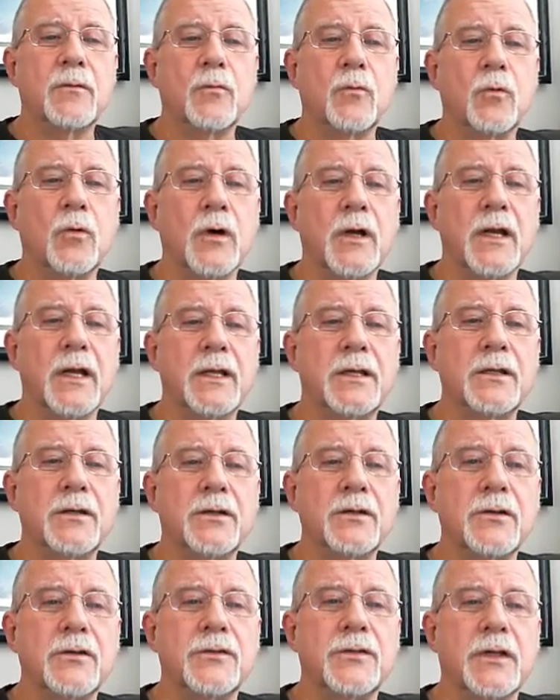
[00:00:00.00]
then
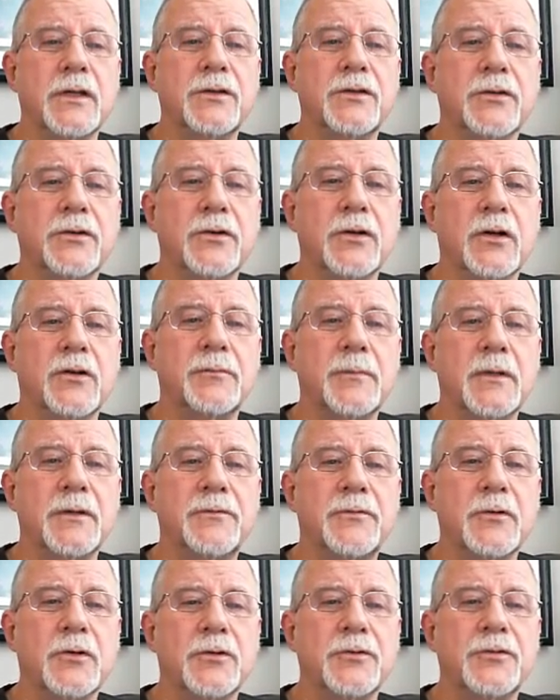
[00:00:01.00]
what I can do is I turn
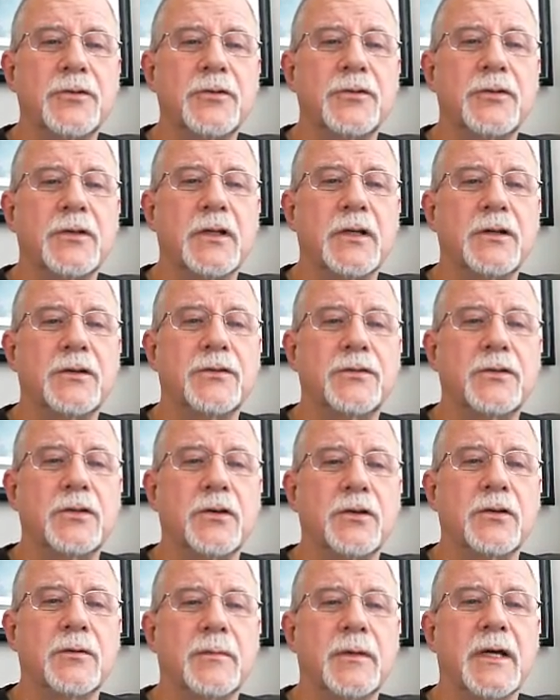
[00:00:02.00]
off my filters and
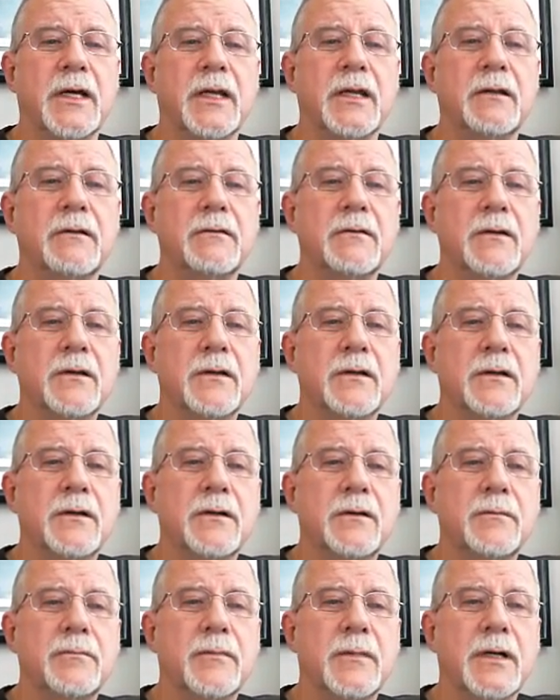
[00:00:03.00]
I just go to my
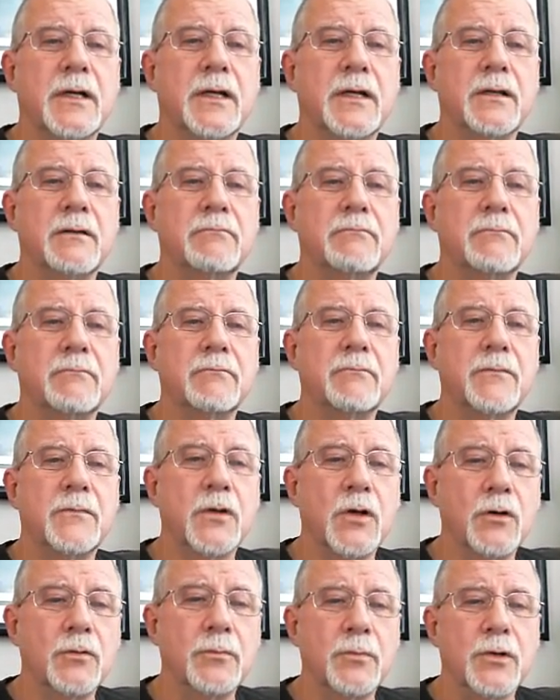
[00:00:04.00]

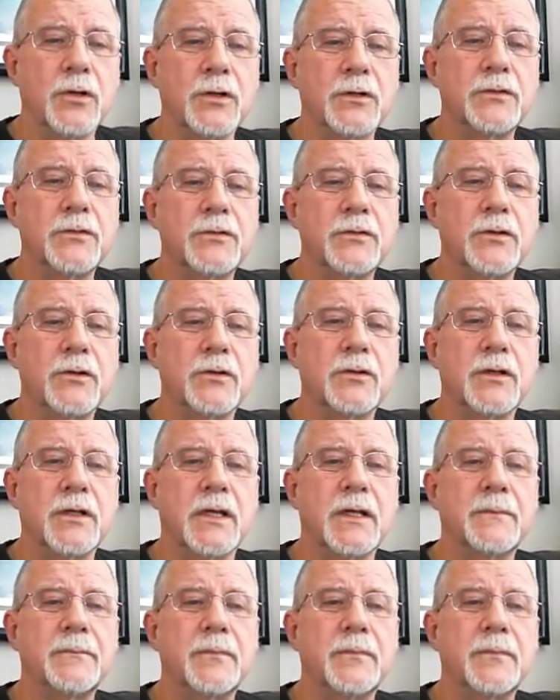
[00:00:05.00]
notebooks,